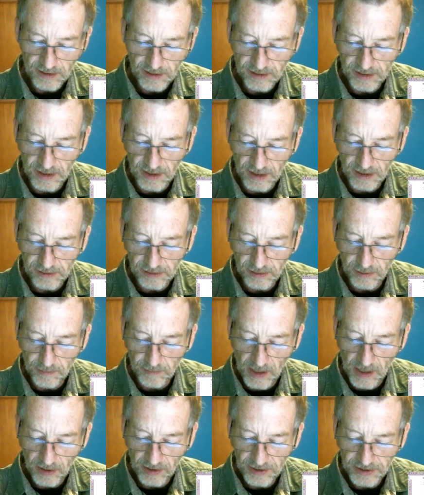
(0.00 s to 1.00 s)
the
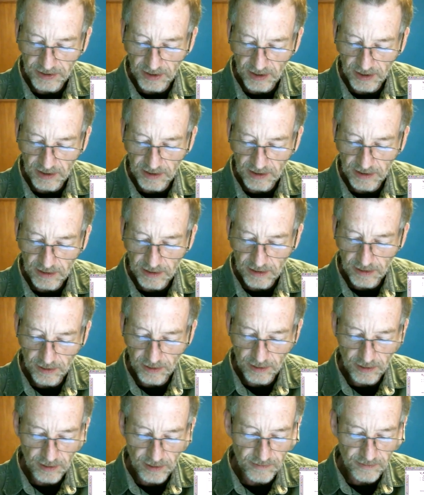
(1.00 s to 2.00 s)
nasopalatine
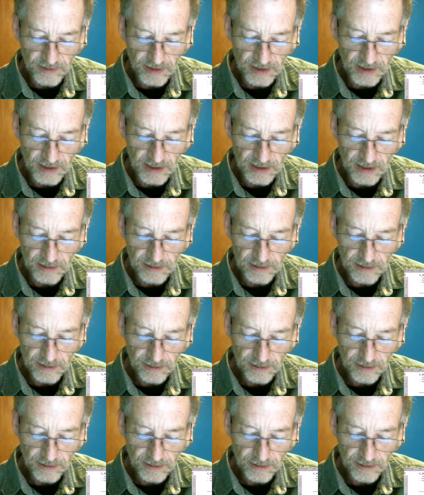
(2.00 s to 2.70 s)
nerve again